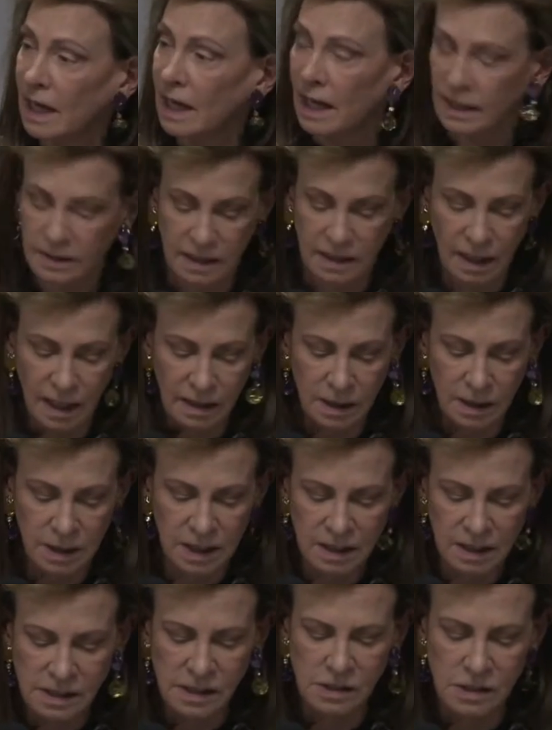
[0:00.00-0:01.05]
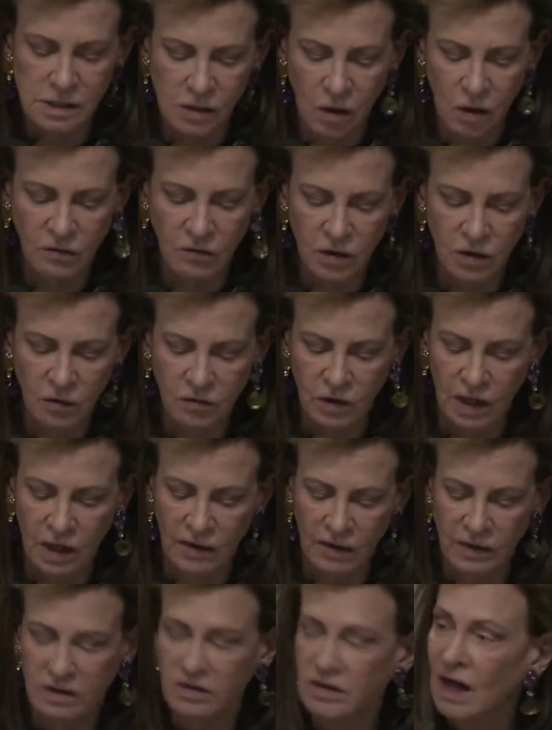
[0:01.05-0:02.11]
and uh, she insisted over and over
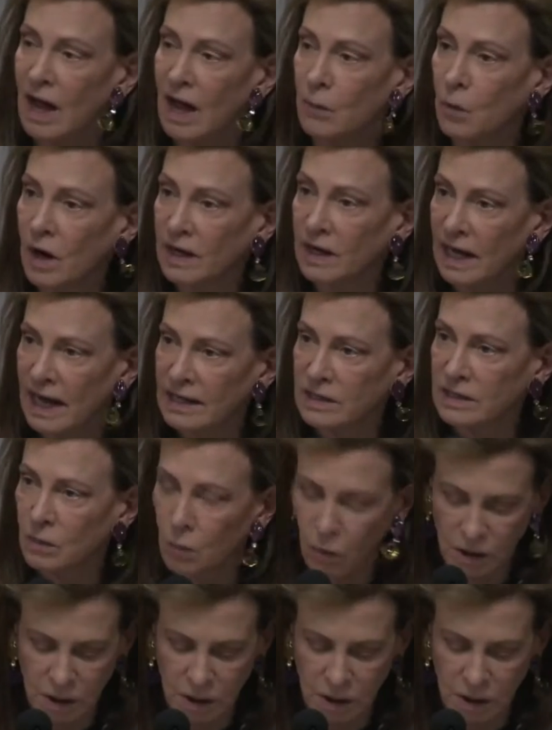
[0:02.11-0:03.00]
again that Taiwan had